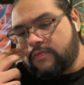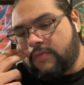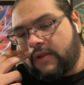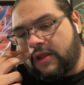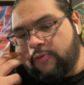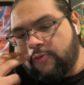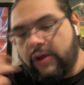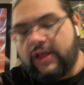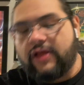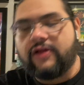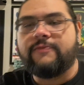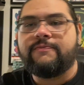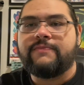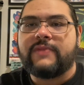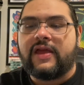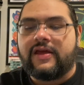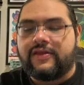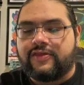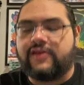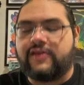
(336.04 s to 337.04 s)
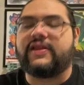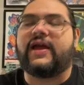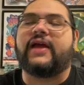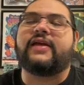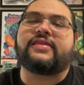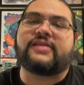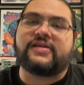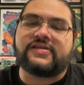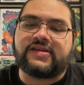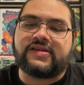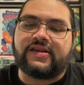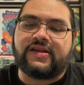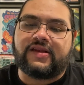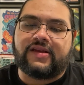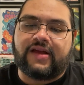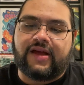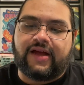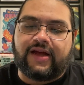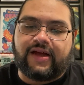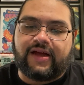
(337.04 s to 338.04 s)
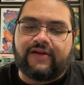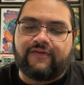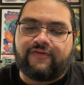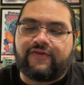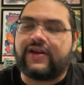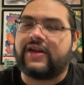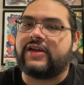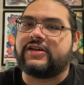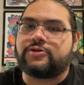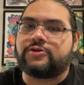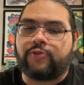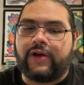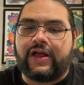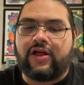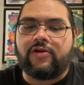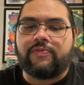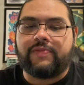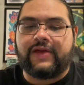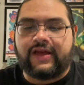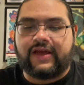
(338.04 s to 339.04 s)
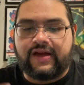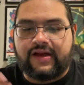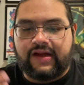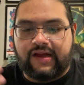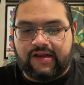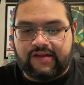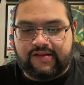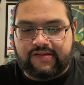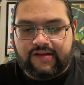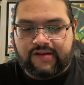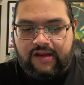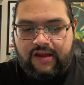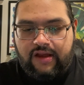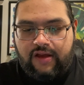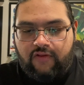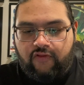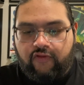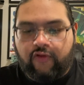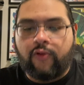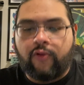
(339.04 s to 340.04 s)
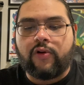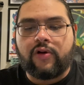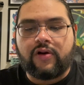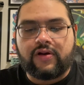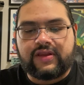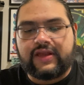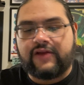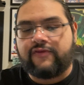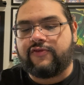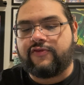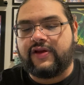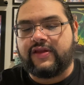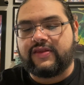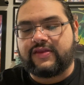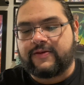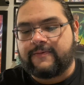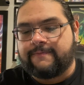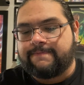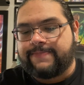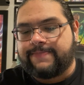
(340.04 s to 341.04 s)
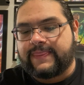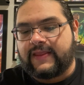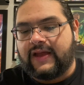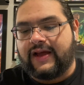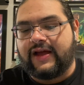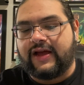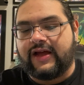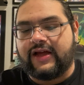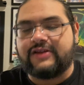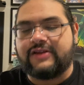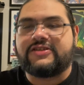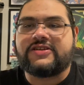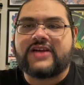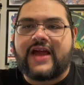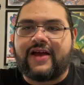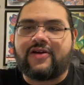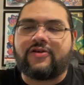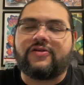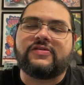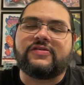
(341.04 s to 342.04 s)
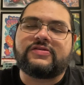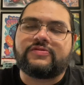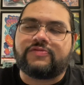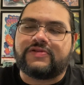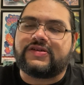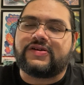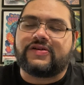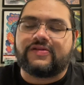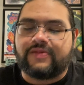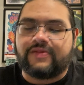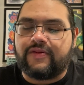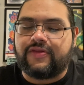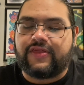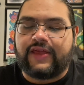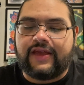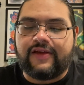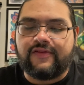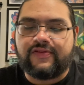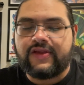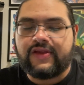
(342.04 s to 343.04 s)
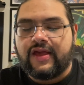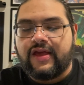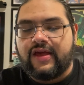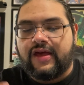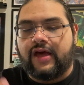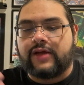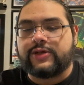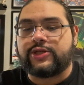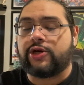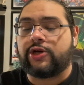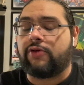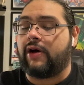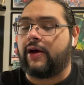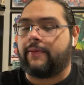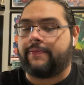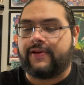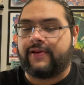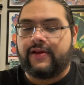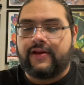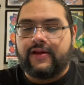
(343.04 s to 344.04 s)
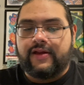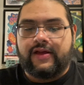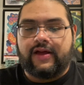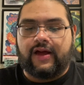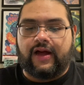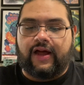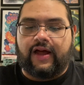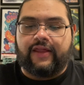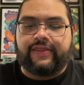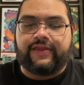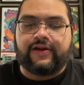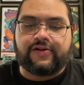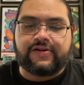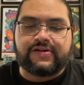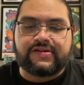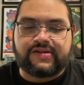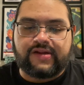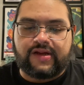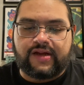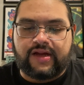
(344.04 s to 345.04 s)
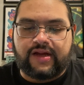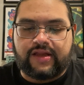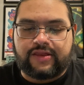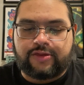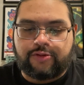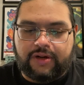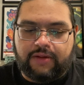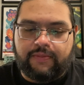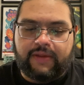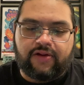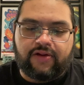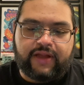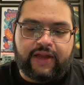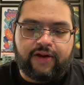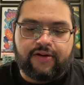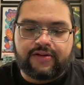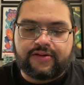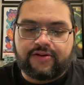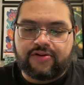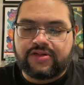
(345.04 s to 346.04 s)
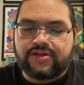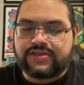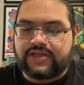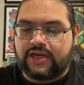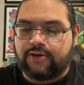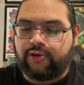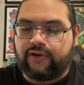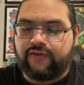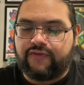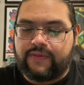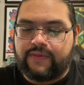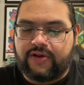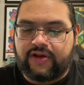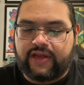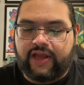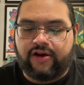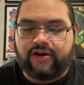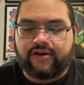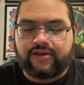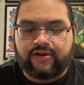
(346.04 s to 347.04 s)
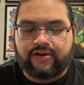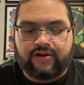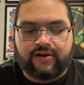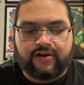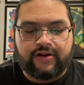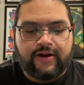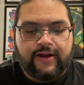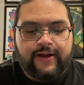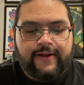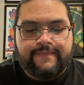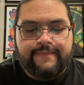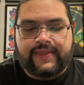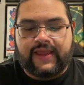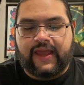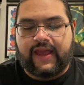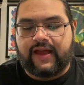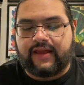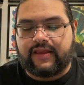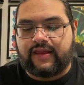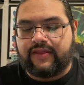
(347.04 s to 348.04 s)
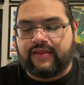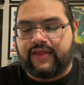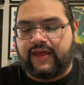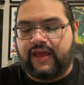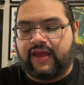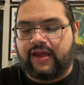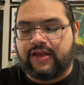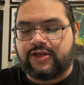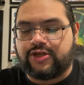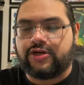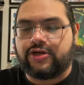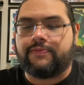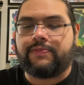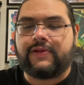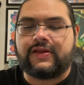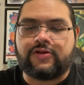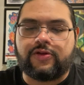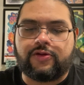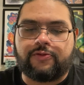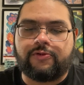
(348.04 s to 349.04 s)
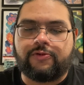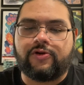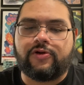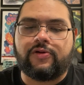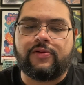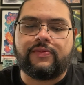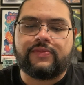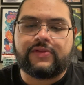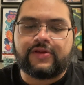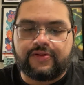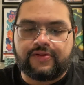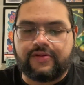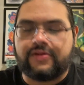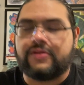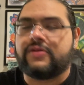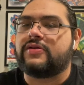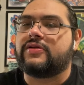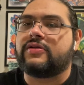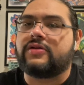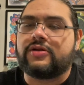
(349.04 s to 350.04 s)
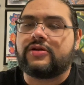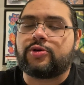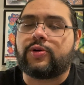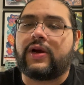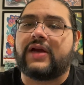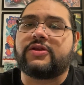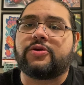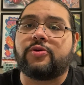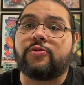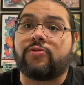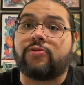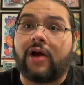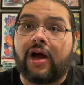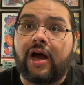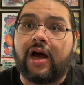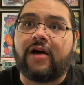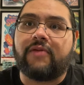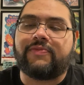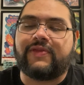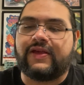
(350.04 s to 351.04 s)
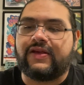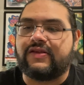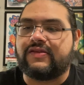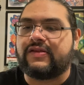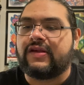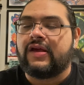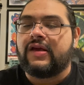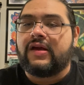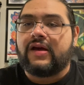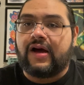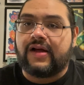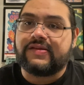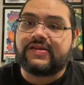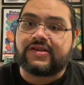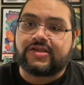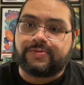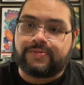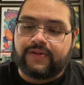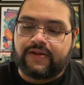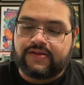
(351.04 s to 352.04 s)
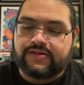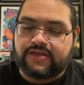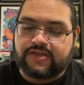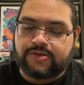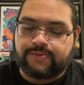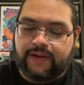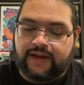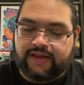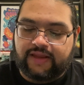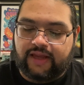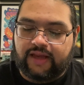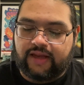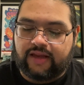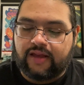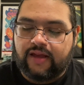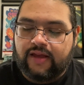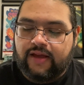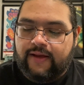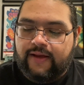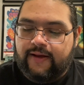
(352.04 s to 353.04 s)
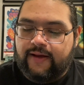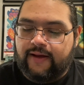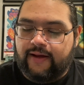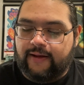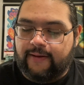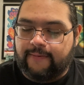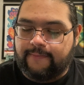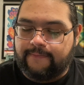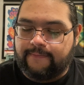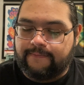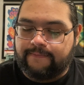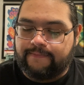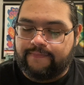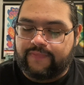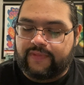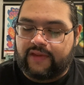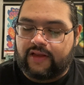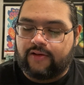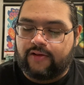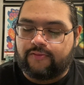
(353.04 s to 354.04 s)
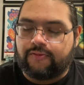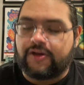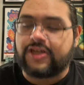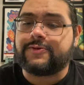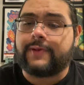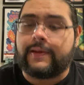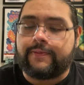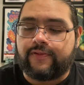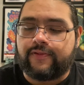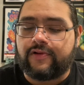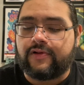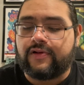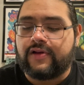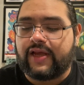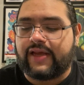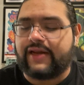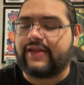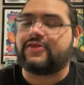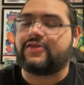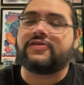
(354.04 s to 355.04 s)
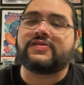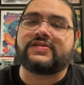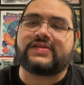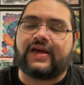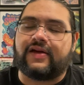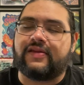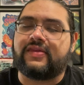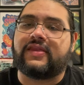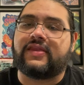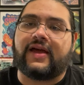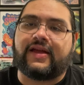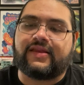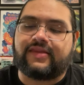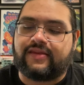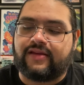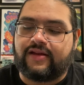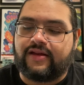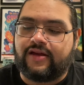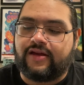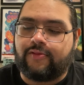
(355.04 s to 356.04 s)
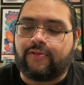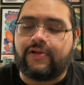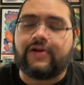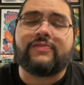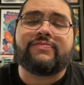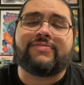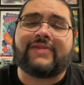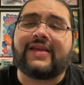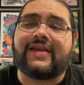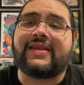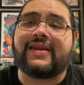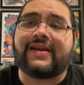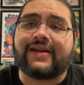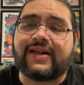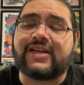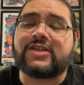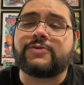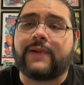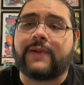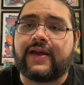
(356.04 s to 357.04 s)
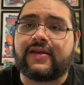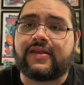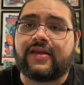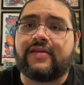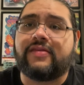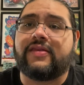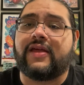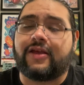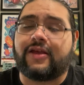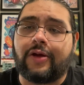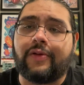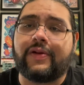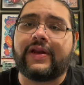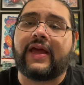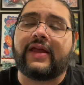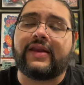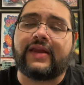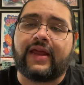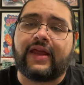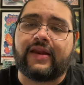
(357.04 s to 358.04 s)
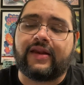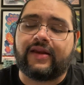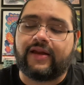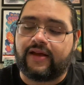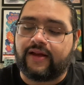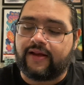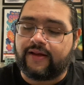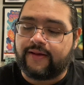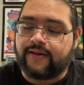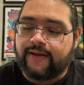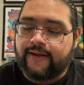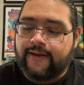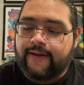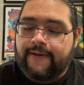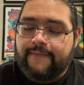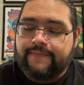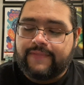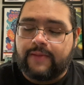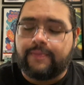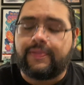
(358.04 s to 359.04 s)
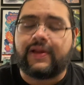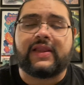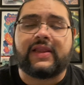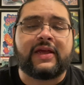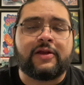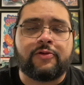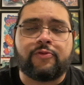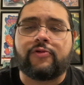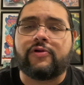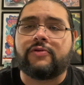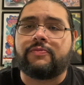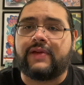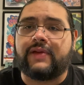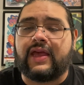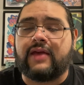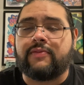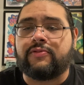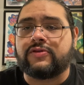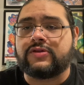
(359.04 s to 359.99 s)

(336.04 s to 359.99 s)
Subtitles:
well, the night doesn't finish well because 4 different jackals, which are thieves, show up. There's 3 male characters and 1 female character, and they jump into the room to try to rob these unsuspecting rich people. And it turns out that, well, they didn't expect that Conan and Bêlit would be able